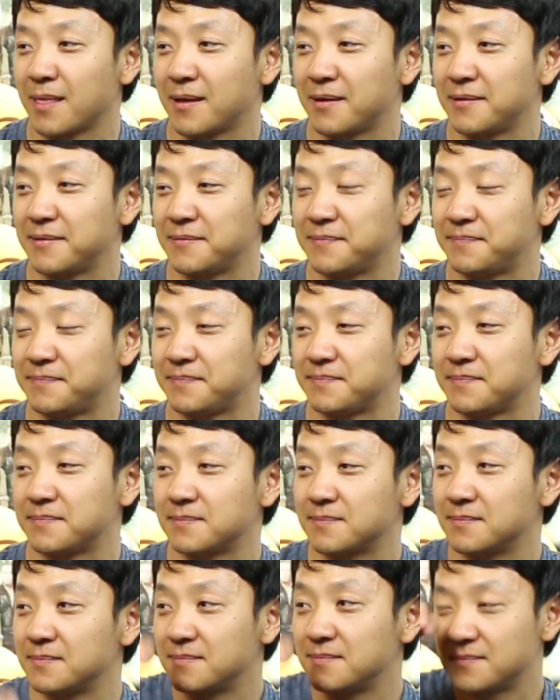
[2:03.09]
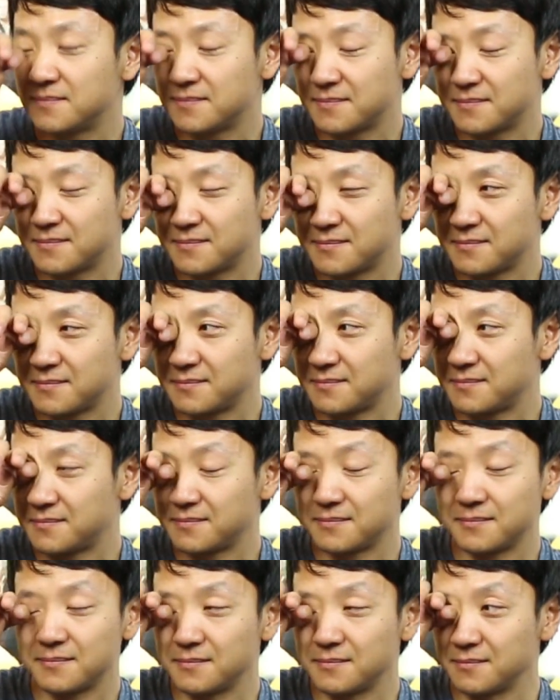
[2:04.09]

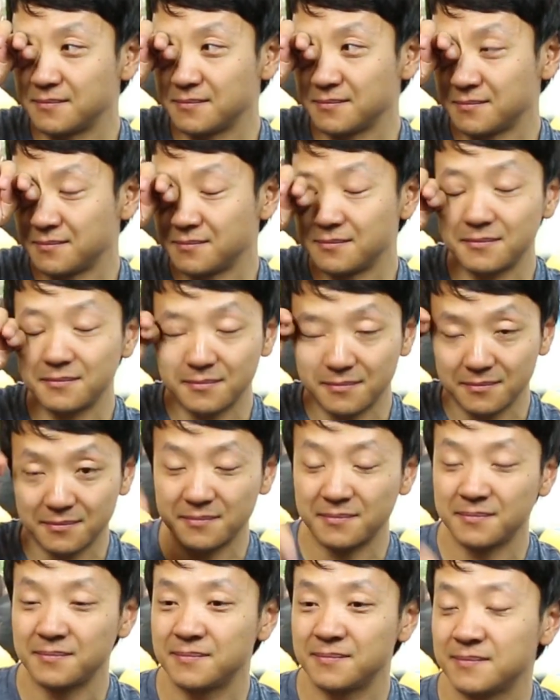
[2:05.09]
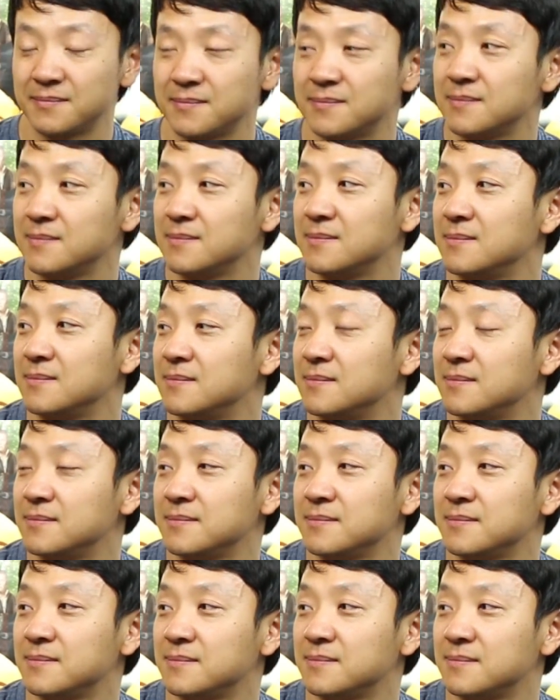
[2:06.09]

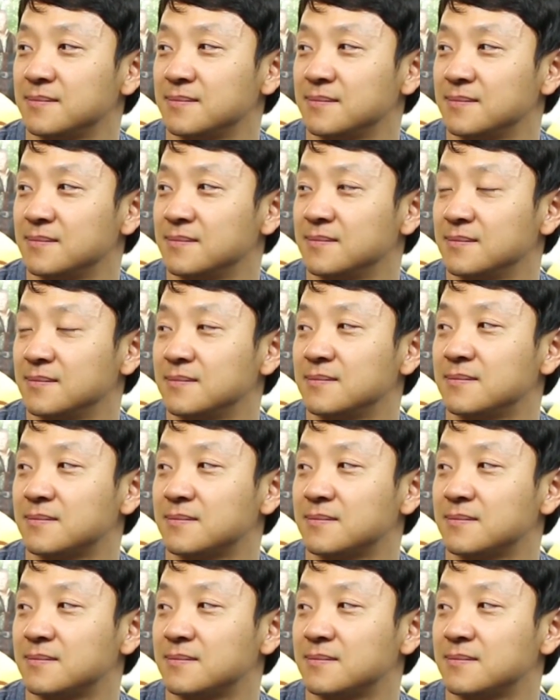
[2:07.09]
No words are spoken by the person on screen.